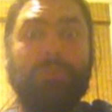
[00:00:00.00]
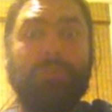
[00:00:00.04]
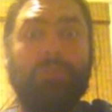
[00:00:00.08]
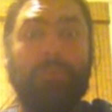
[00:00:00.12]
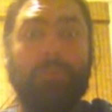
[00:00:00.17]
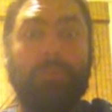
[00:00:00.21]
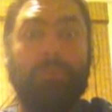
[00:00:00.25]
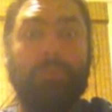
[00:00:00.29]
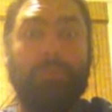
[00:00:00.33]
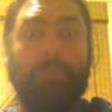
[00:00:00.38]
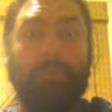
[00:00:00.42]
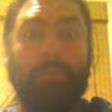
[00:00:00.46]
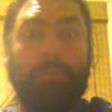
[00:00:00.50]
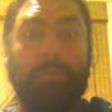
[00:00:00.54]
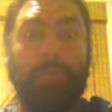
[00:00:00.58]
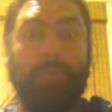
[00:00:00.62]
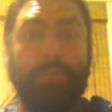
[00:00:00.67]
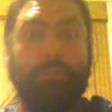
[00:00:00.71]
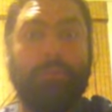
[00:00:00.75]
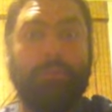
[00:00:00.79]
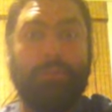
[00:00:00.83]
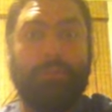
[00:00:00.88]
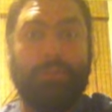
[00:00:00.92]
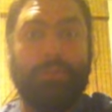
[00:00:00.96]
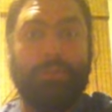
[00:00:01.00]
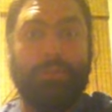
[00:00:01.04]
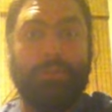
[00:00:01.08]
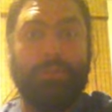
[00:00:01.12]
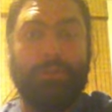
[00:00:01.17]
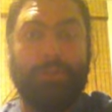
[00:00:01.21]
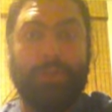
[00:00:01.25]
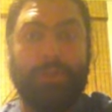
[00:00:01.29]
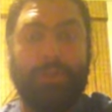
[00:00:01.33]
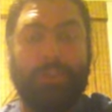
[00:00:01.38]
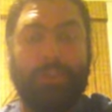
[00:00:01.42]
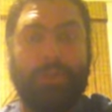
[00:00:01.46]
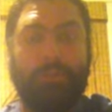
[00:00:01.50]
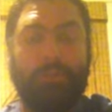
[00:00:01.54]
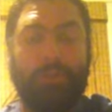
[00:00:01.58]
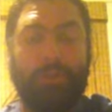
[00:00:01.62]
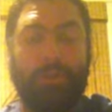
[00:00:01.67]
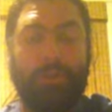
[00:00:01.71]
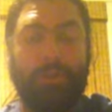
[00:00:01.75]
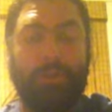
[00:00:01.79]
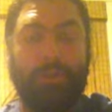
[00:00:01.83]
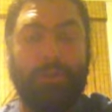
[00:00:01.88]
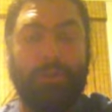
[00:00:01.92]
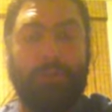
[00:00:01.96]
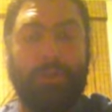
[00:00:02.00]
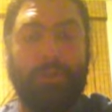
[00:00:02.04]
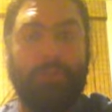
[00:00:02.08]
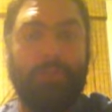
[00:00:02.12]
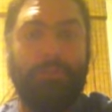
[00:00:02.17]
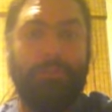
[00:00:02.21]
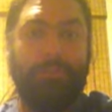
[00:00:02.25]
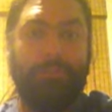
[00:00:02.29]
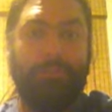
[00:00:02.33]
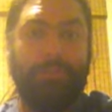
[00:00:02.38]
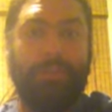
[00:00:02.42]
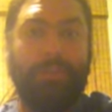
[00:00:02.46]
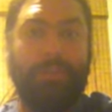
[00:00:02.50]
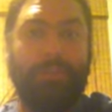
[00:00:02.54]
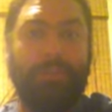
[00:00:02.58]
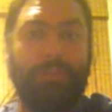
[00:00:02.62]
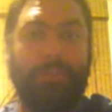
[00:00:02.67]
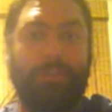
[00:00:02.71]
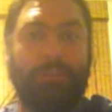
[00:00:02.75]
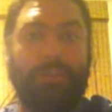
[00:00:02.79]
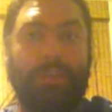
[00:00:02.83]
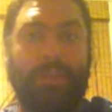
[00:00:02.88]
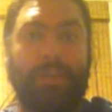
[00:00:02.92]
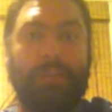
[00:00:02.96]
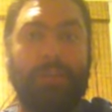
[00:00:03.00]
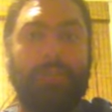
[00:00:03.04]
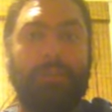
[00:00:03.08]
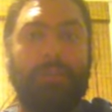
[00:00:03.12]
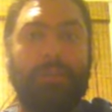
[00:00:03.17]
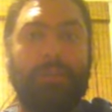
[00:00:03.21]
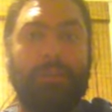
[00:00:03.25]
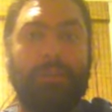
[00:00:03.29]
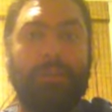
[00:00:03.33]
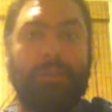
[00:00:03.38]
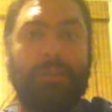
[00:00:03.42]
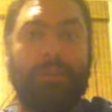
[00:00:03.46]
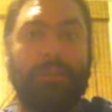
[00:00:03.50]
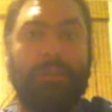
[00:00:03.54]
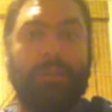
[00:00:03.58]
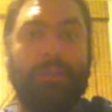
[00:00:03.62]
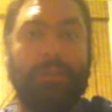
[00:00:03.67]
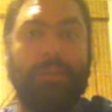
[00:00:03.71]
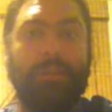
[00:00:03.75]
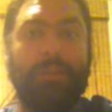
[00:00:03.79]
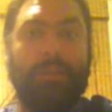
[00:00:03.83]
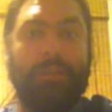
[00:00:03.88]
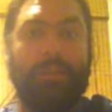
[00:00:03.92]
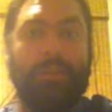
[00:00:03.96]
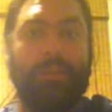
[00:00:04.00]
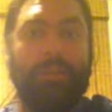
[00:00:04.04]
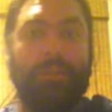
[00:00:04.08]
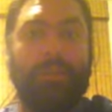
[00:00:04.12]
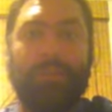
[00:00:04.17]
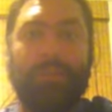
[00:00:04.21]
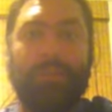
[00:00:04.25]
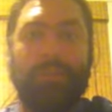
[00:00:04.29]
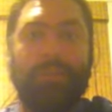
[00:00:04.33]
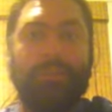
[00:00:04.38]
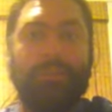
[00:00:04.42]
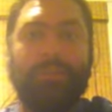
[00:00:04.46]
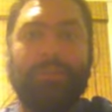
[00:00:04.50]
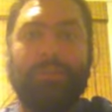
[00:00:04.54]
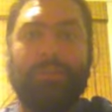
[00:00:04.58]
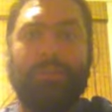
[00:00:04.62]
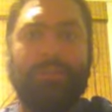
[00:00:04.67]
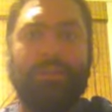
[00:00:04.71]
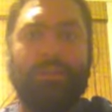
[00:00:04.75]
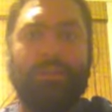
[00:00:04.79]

super composed as I'm talking about this, but as it was happening, it was